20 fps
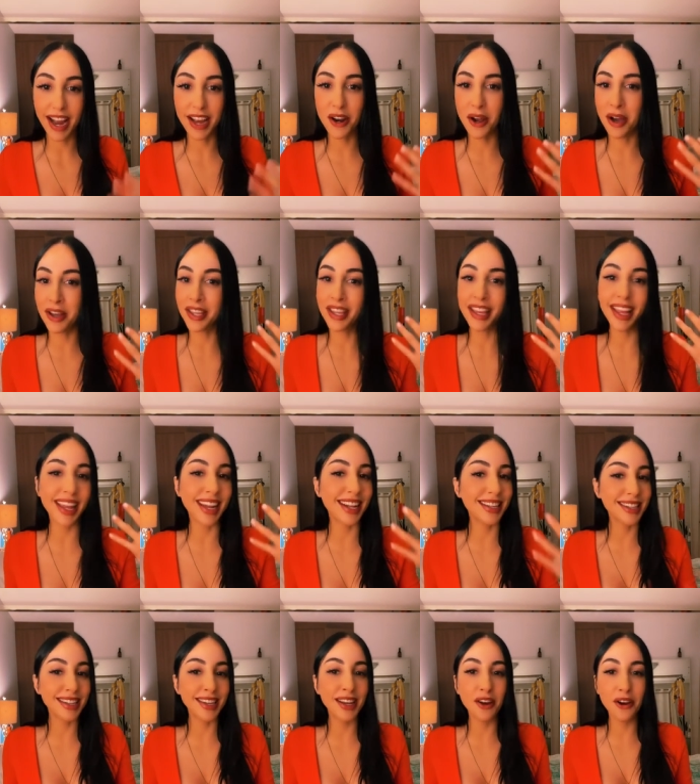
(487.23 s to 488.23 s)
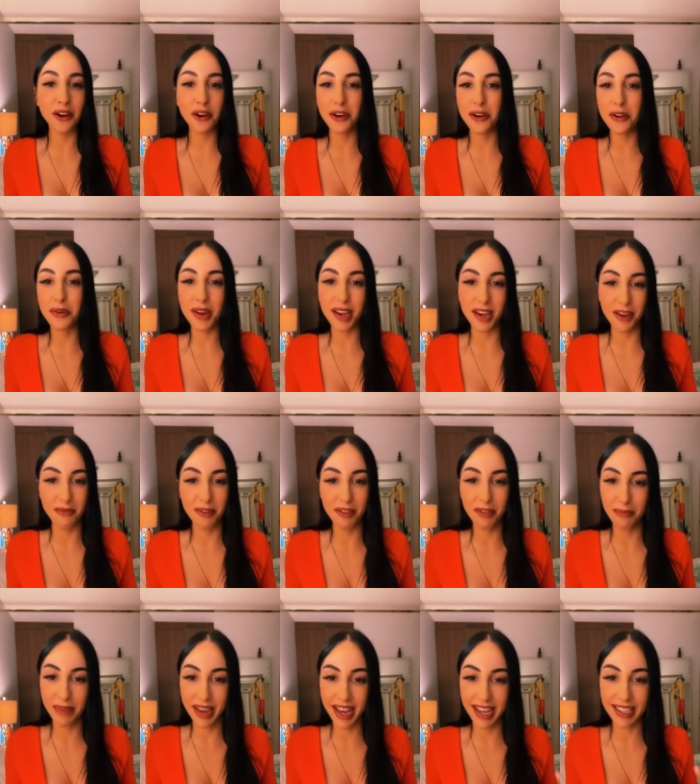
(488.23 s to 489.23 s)
I know the ladies in here are agreeing
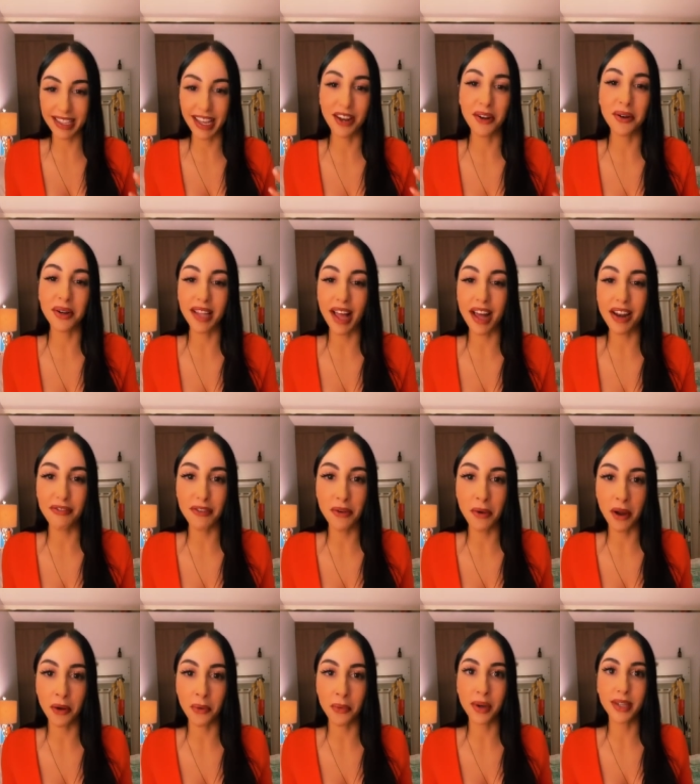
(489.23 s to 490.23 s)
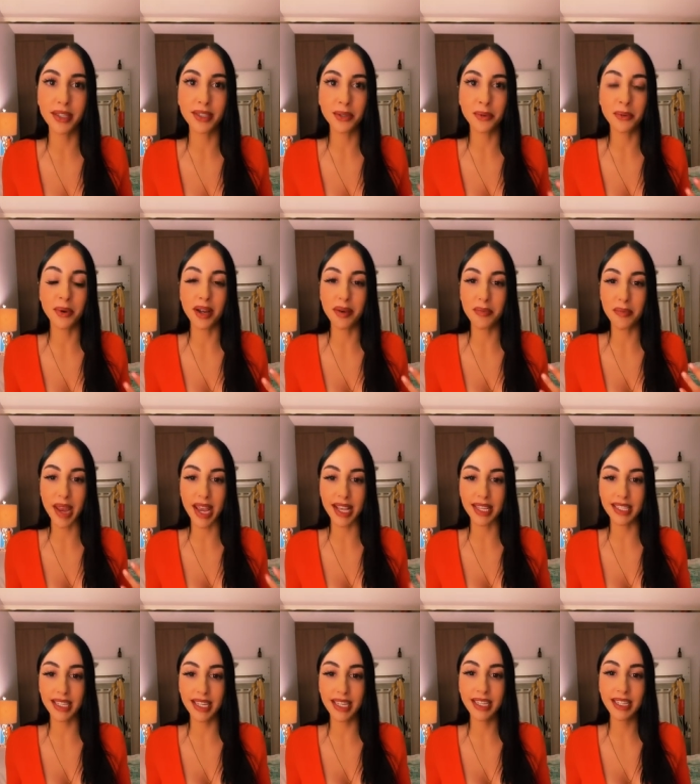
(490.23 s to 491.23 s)
with me because I know a lot of you on a one-to-one
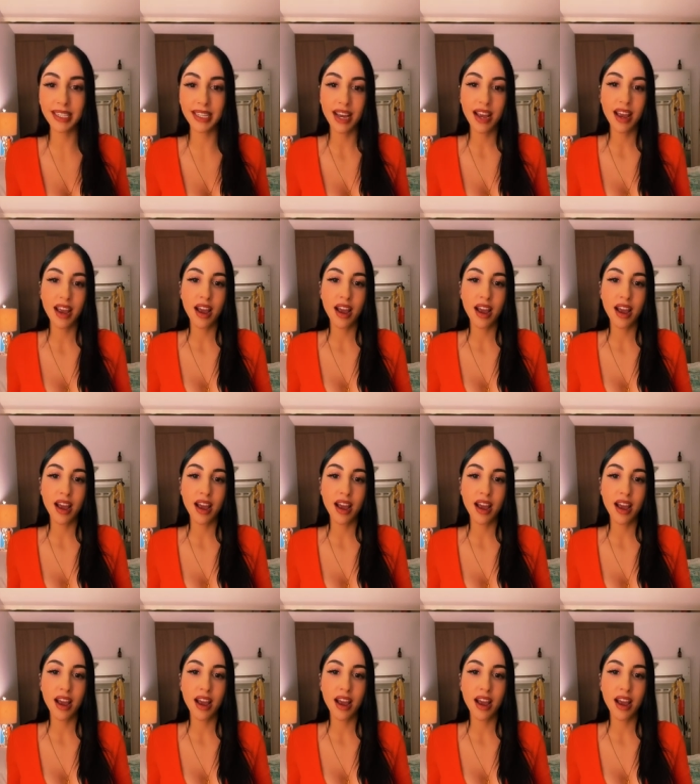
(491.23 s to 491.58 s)
basis.